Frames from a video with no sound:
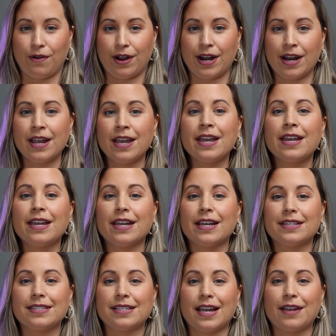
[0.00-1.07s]
for,
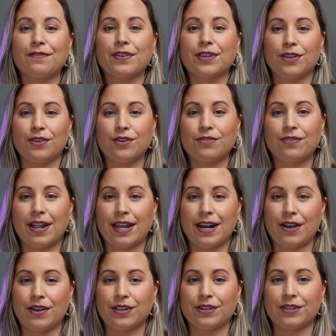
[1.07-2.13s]
it's time for you to write
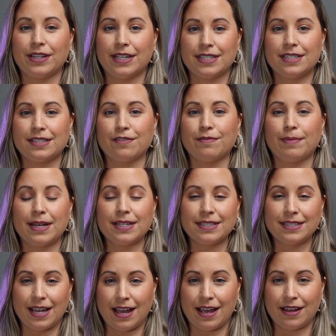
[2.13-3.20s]
out your list of
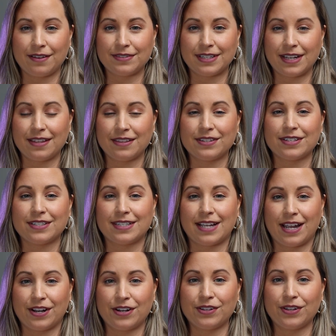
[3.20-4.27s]
must-haves and the
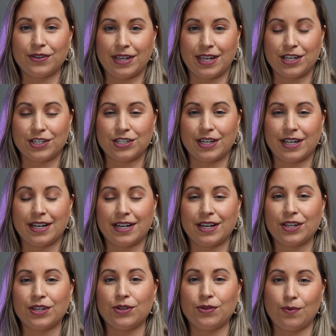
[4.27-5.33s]
desired location
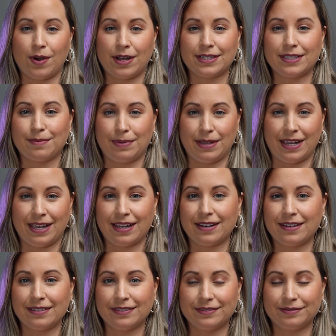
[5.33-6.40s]
you want to be in.